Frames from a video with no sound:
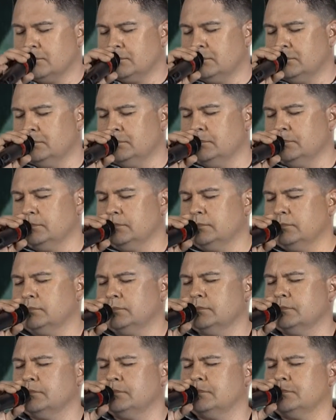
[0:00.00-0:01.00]

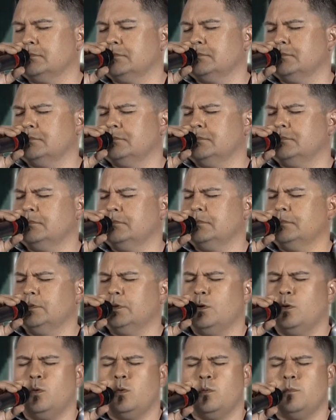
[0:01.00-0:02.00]

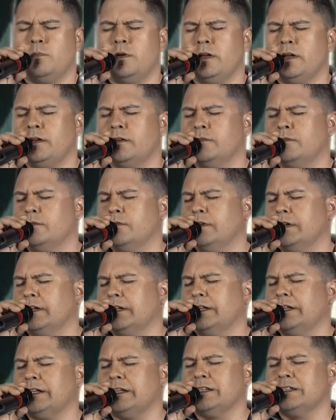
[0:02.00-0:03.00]
ooh, man,
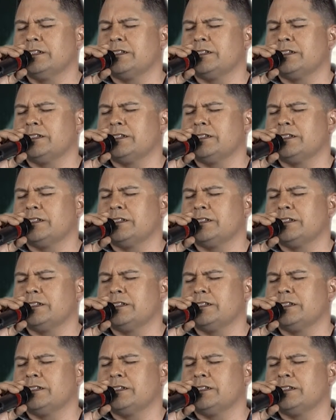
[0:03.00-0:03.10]
Wrigley has